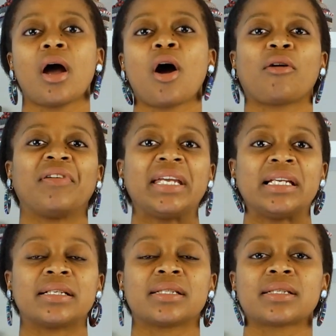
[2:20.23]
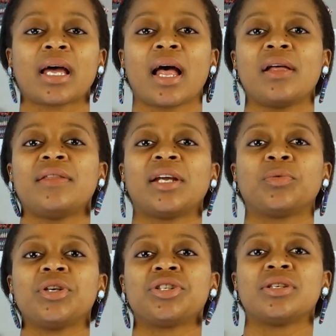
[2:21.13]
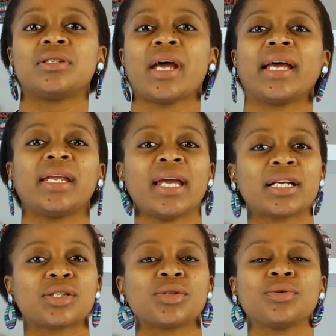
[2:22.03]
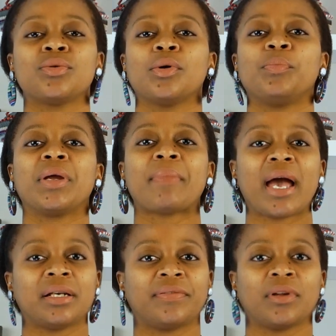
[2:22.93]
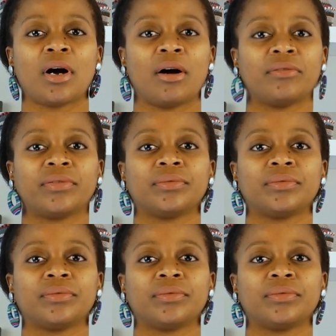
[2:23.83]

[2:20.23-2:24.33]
of healers that we should adhere to, be mindful of.